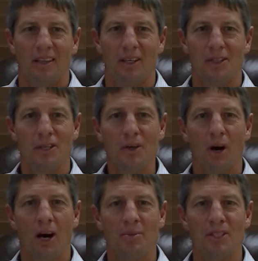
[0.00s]
There are
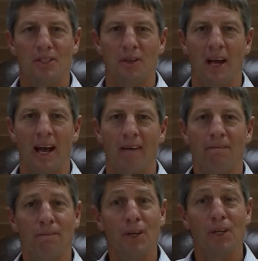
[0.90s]
two options you
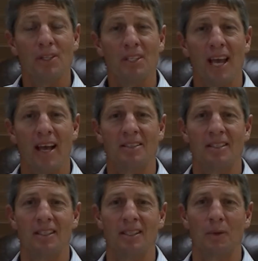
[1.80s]
have. First
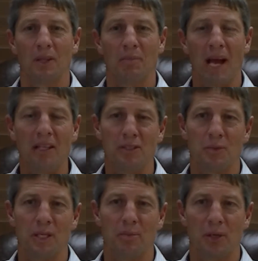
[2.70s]
has to deal with
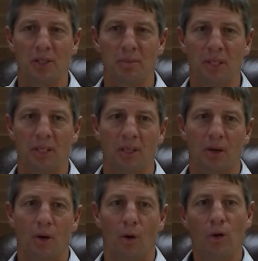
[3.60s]
mileage reimbursement,
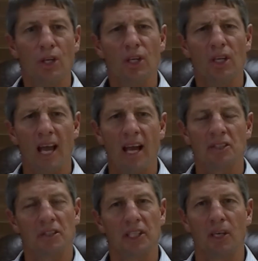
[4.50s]
or you can
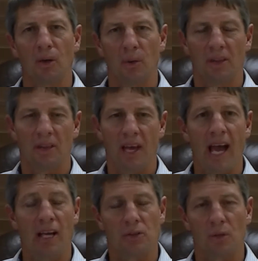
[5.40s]
actually go with
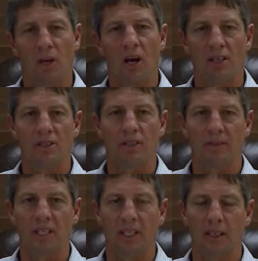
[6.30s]
the actual cost of your
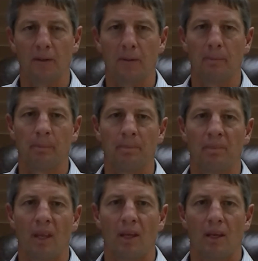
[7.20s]
vehicle.
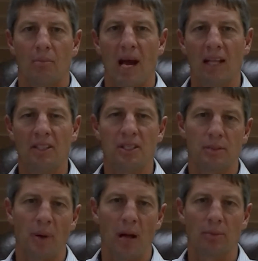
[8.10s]
Mileage
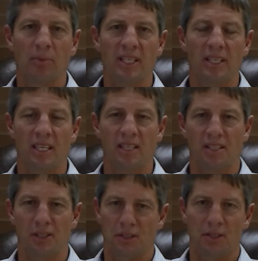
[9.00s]
is probably the
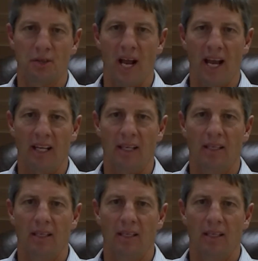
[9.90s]
easiest to track.